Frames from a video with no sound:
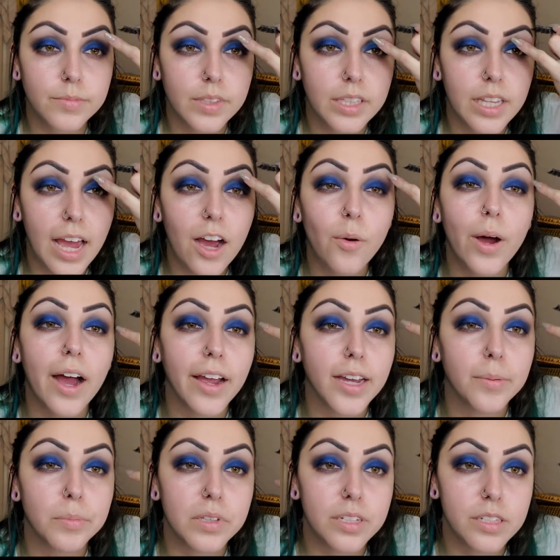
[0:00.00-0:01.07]
how high up
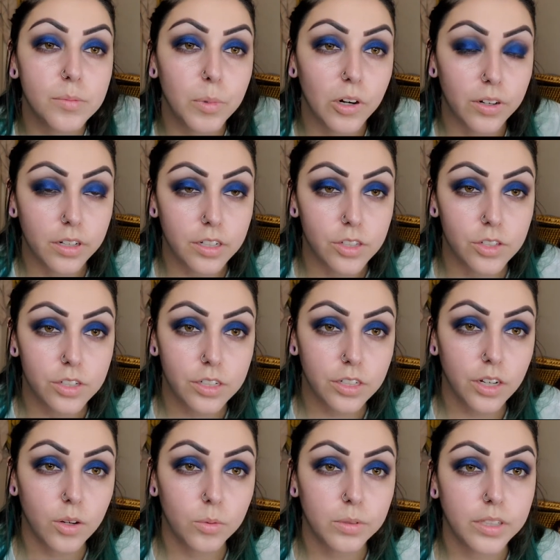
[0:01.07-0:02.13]
this part needs to go
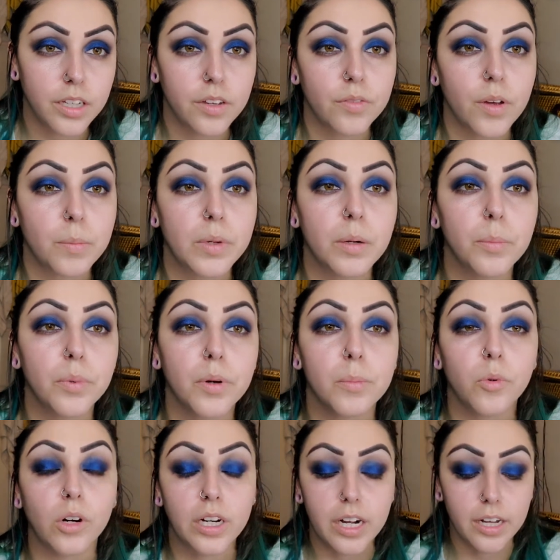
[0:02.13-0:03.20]
really if I'm going to put
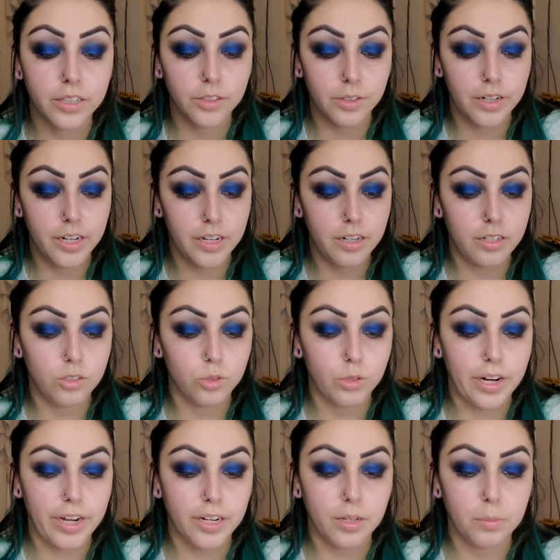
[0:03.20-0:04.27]
more color in it and
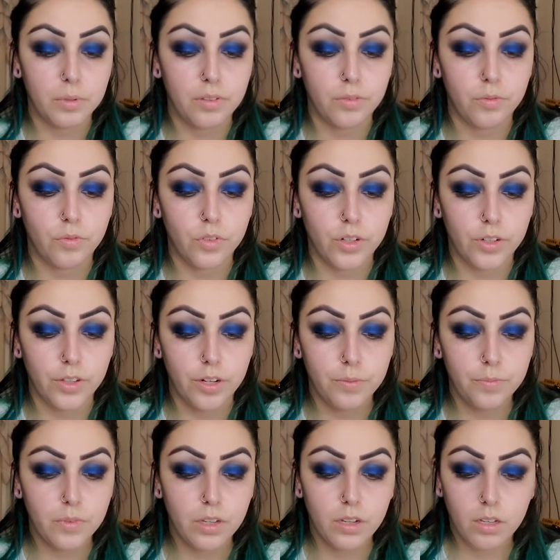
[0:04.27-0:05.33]
drag it up even further.
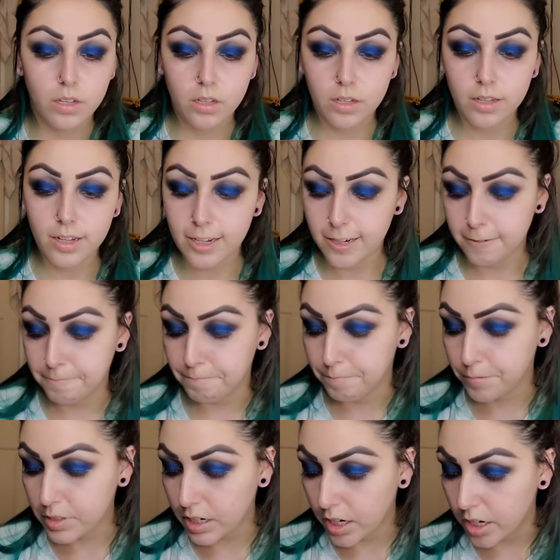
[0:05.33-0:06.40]
Um,
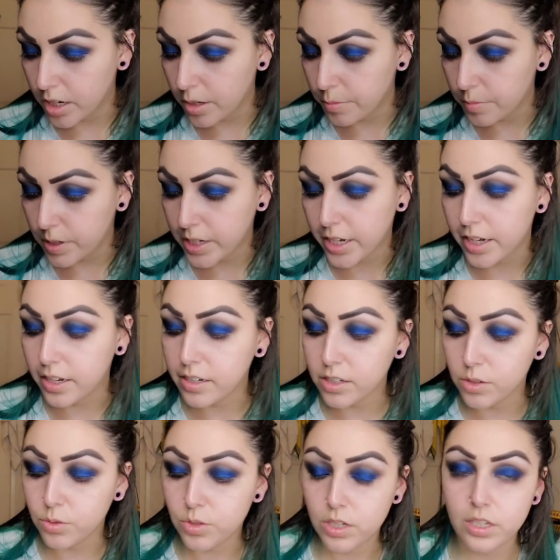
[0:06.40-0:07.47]
I'm again
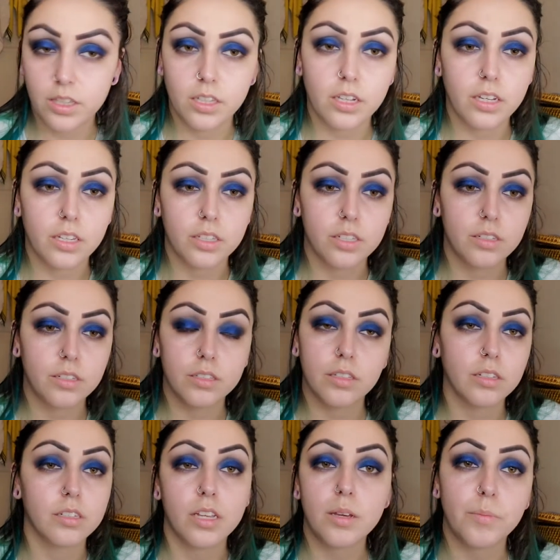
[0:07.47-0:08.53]
using these, the
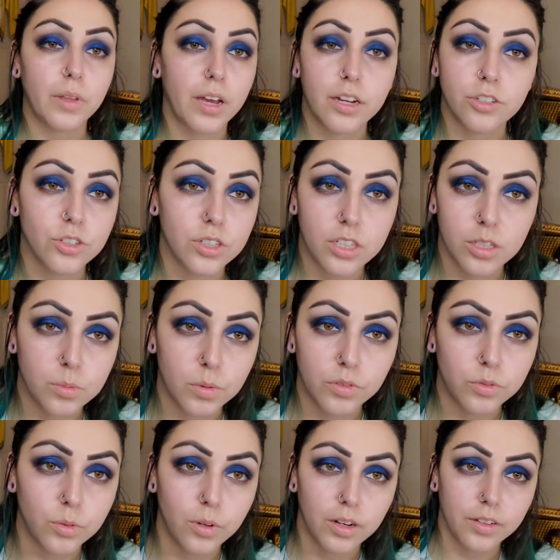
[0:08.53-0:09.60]
same lashes as
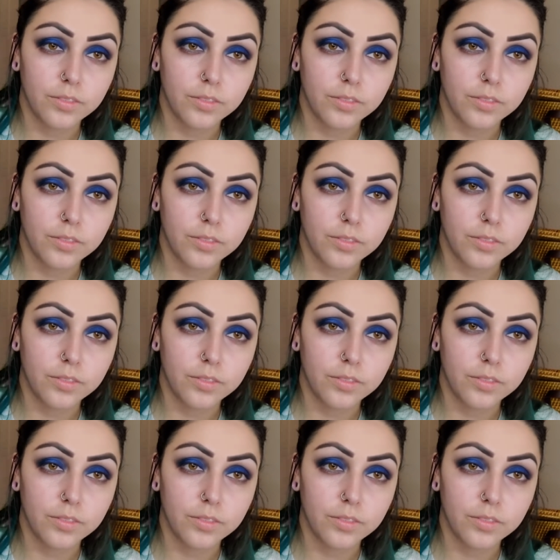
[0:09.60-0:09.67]
before,